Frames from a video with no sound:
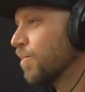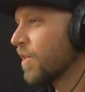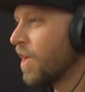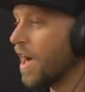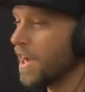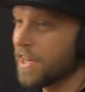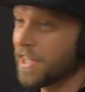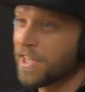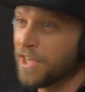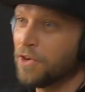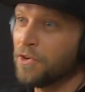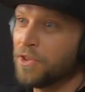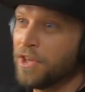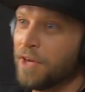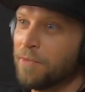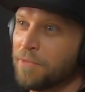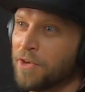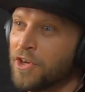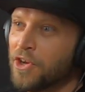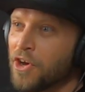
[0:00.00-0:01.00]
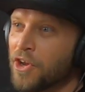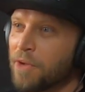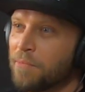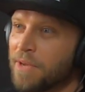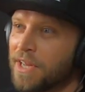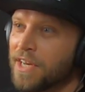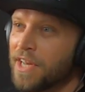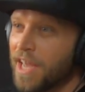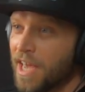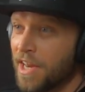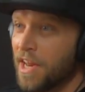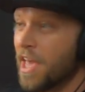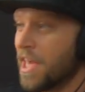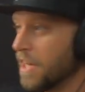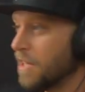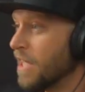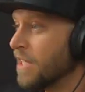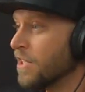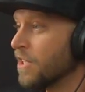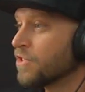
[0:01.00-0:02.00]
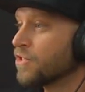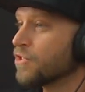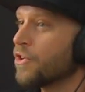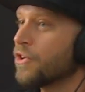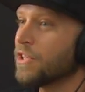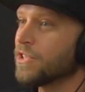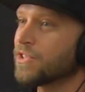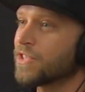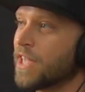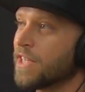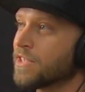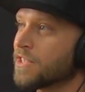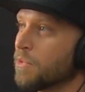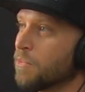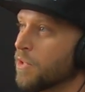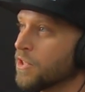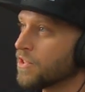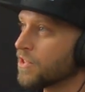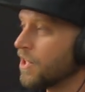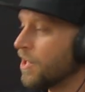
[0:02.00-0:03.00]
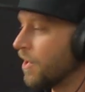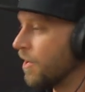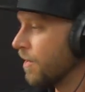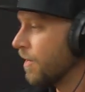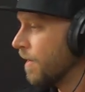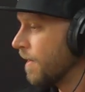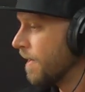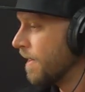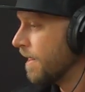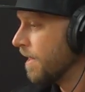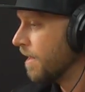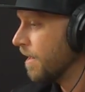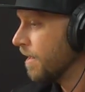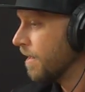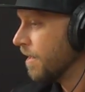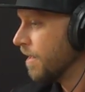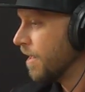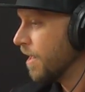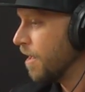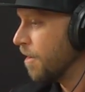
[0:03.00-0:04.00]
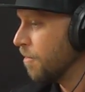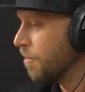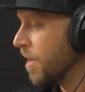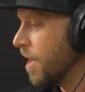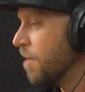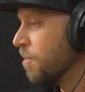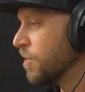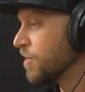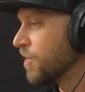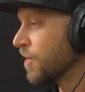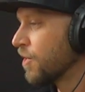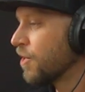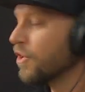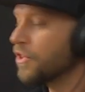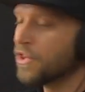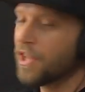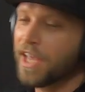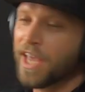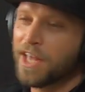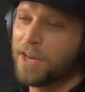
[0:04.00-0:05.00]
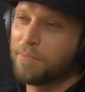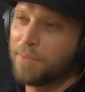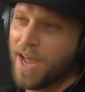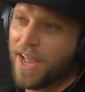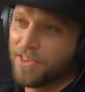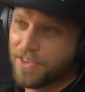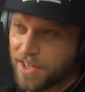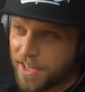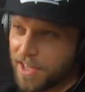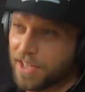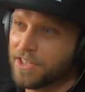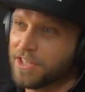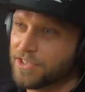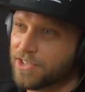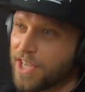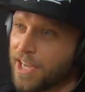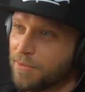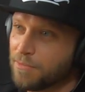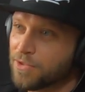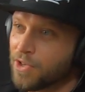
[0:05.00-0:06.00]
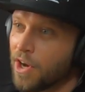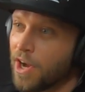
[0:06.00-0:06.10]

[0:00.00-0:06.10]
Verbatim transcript: kind of killed them. You know what I mean? And and in a certain sense, it was their it was a good thing and a bad thing at the same